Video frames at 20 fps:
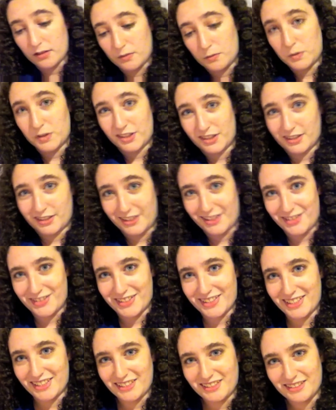which is
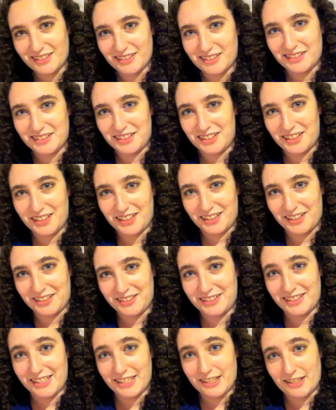interesting.
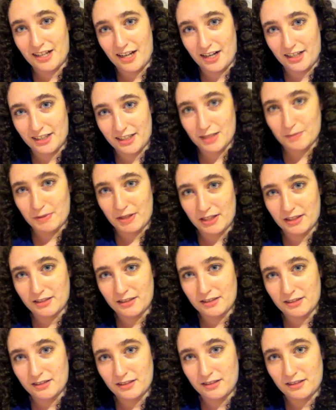Did not
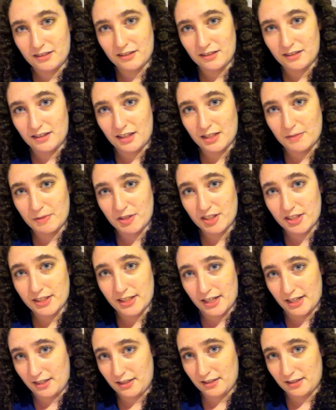expect as much
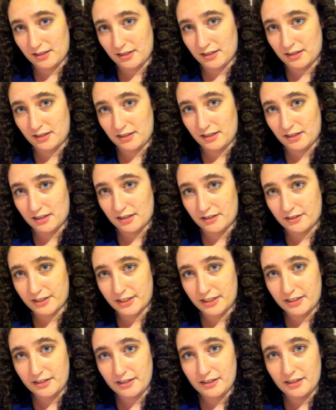sex in it as there
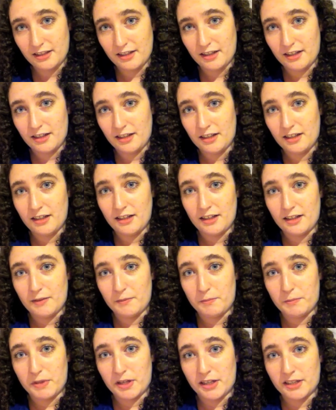is,
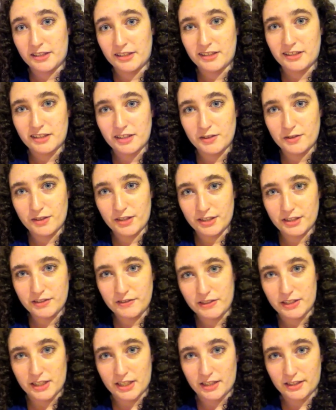but it's cute
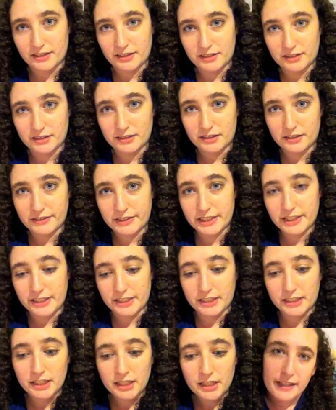cartoon sex, so it's
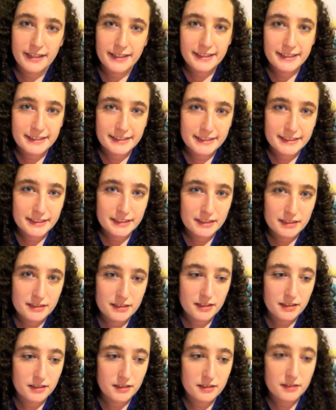good.
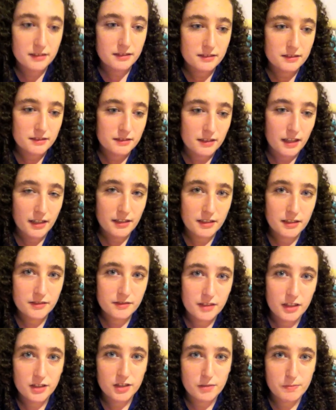And I don't know,
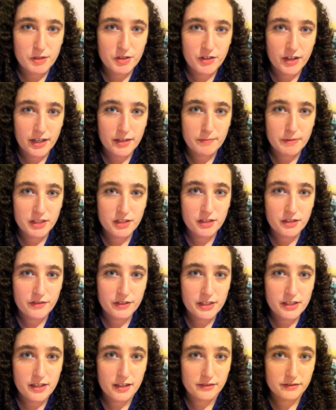I'll just be trying a bunch of
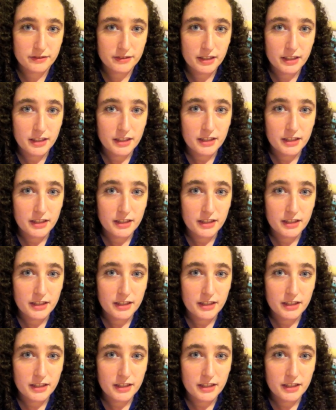different stuff.